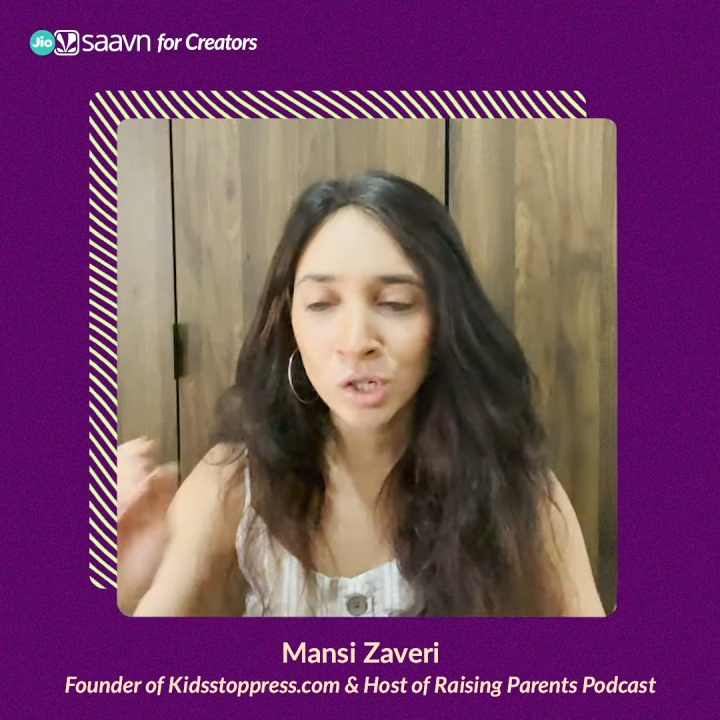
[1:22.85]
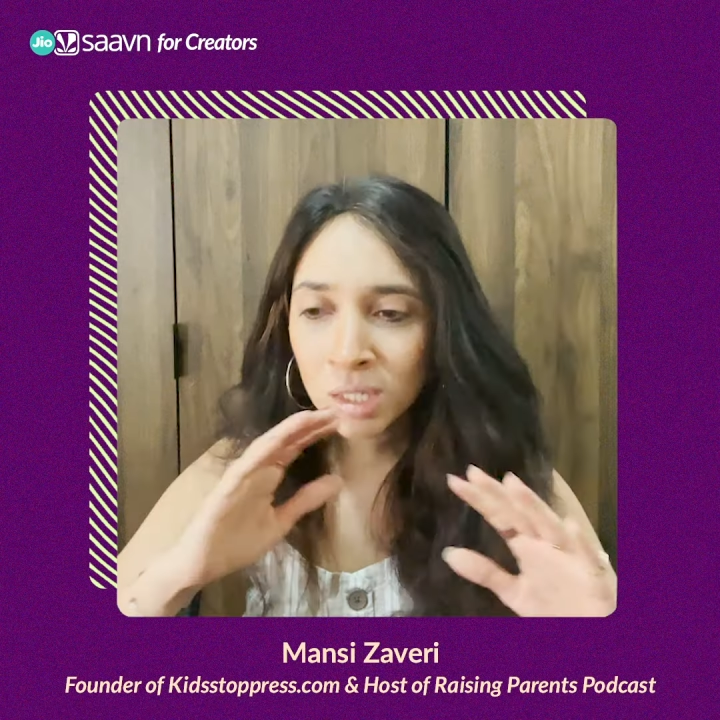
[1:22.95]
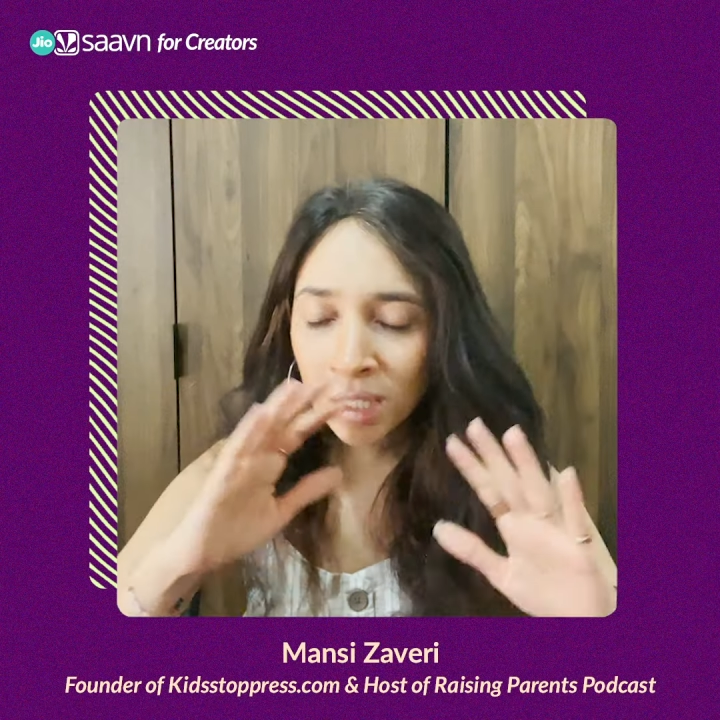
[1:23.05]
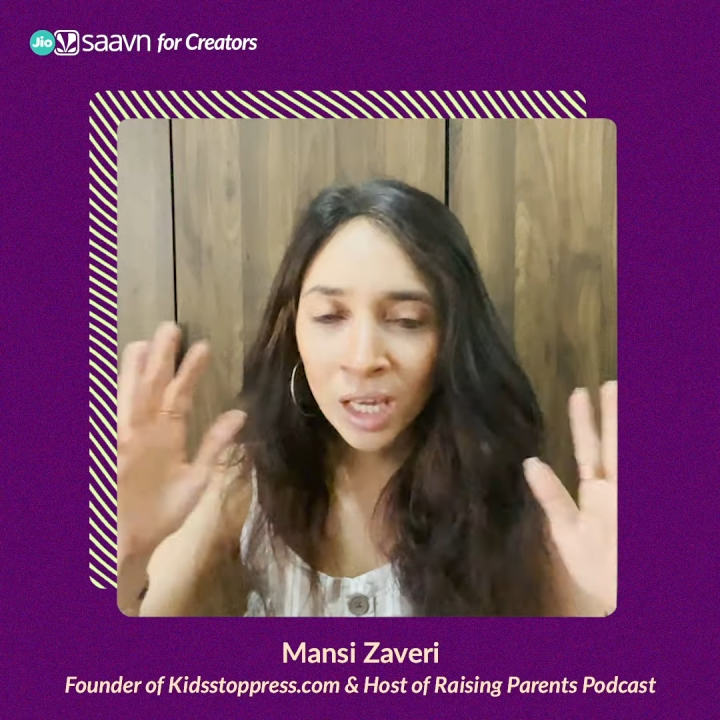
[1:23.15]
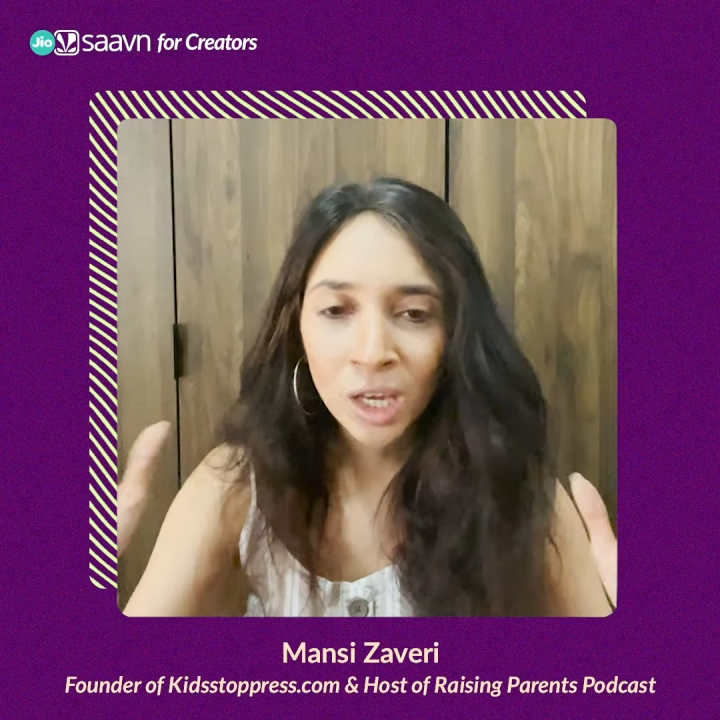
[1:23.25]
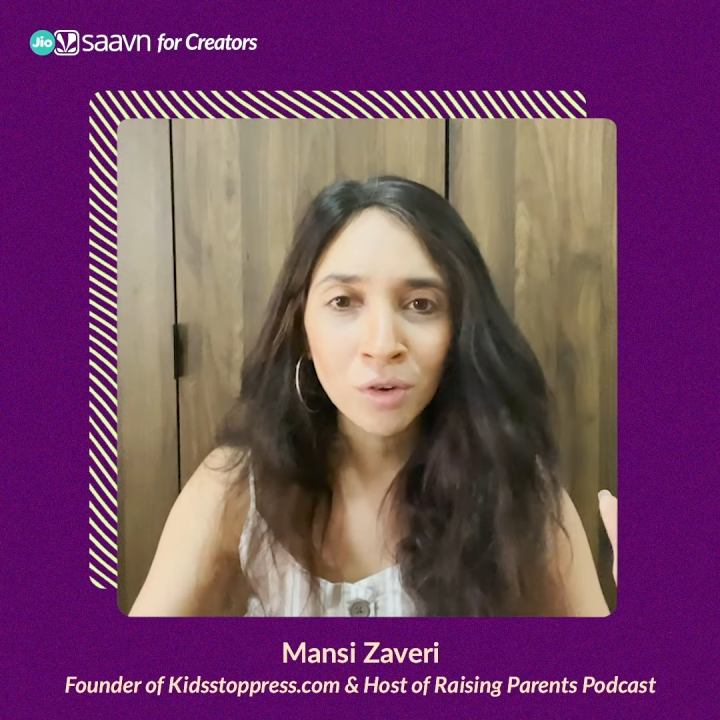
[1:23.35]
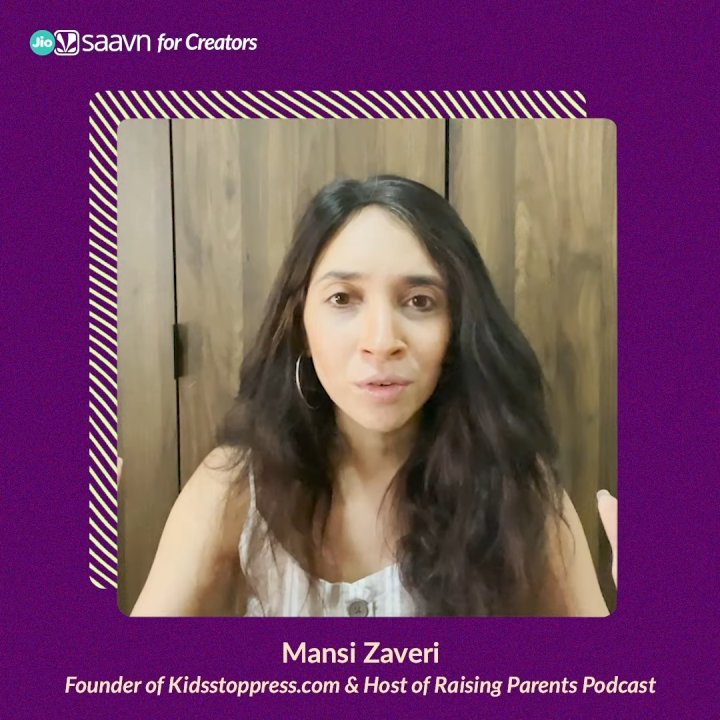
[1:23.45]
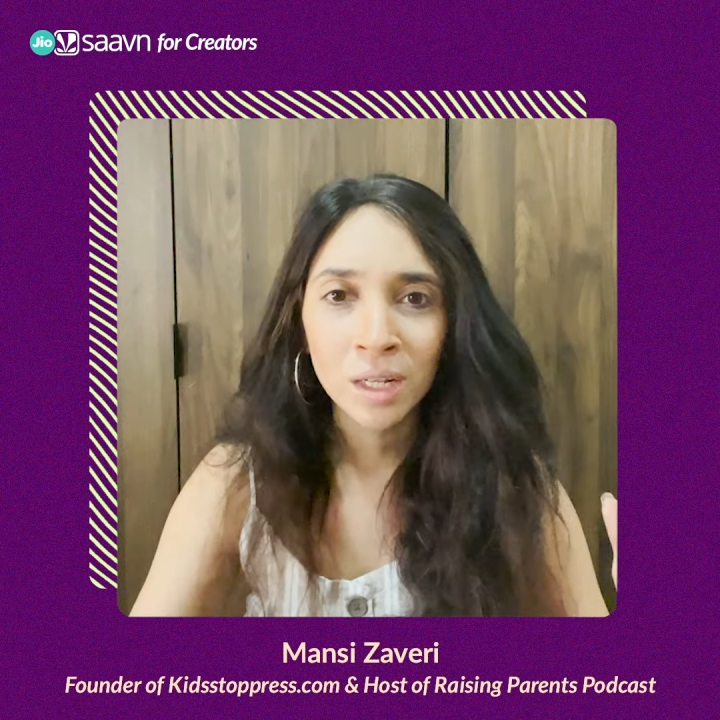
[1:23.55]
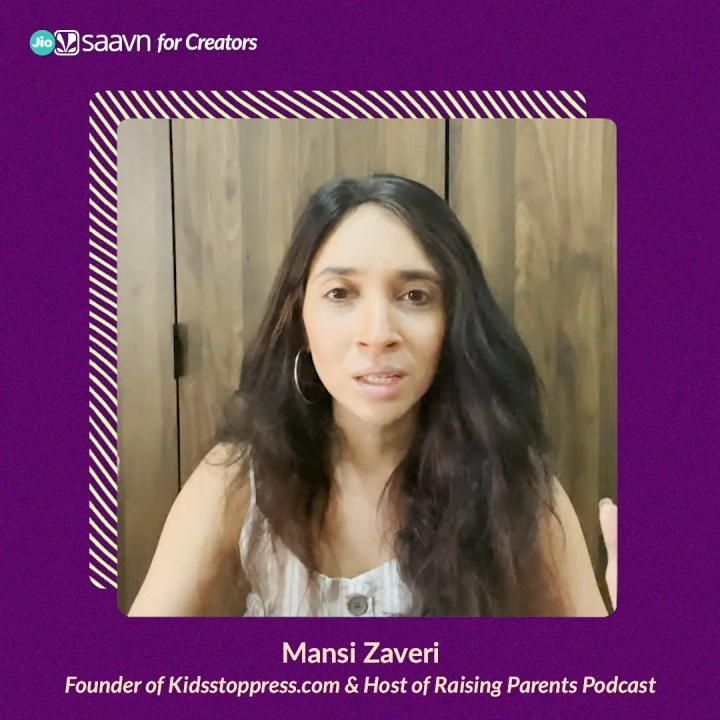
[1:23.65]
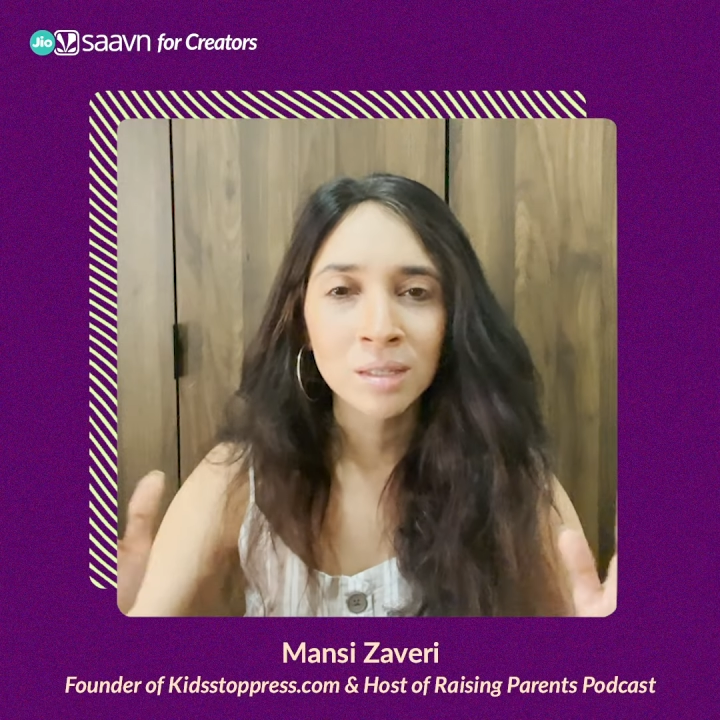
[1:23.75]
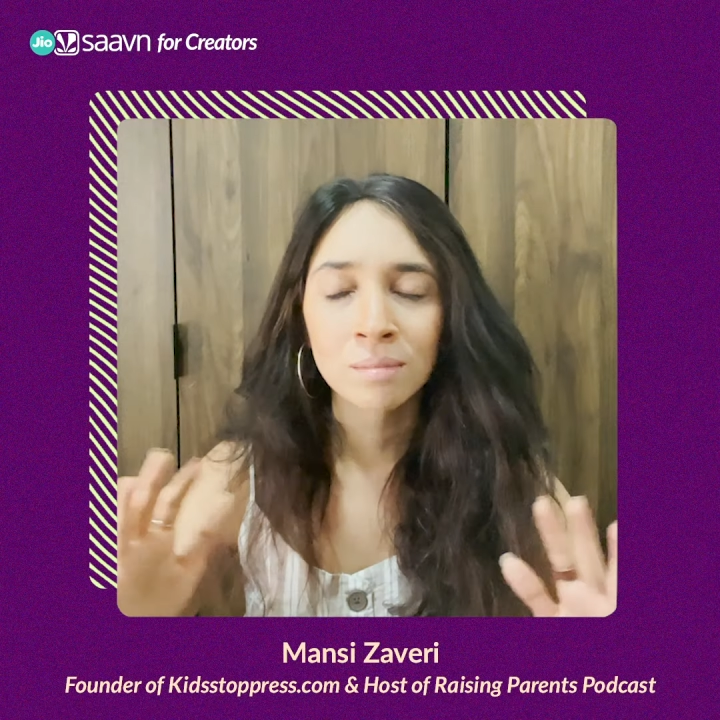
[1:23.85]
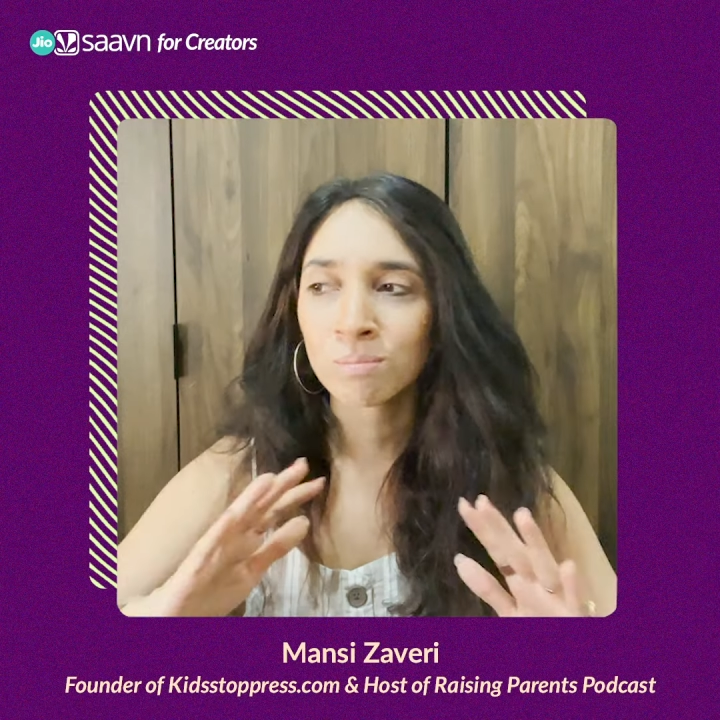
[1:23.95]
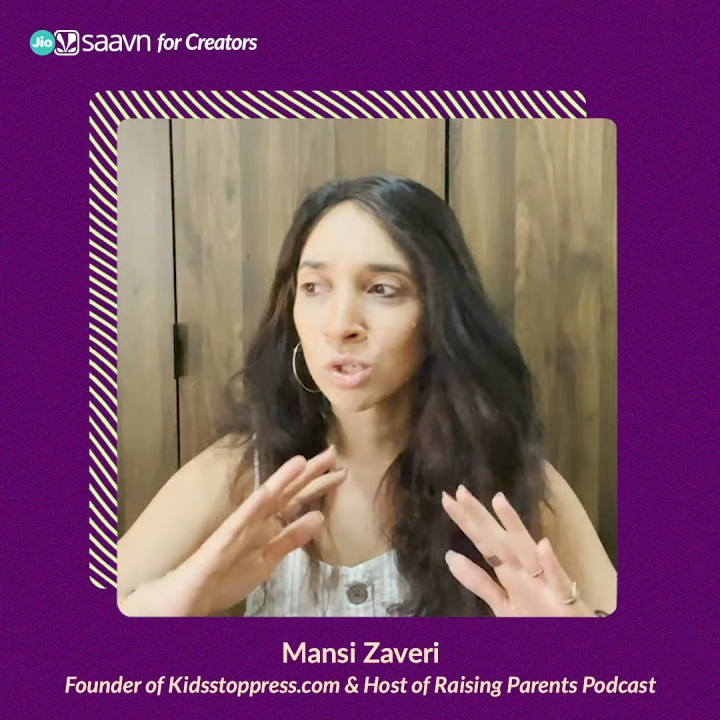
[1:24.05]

Just think of it as